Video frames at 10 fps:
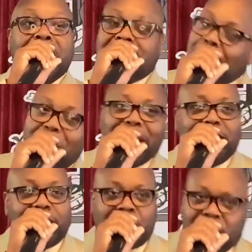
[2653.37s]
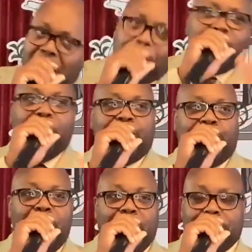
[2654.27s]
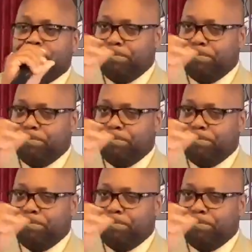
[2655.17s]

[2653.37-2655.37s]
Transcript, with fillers: Somebody stomp your foot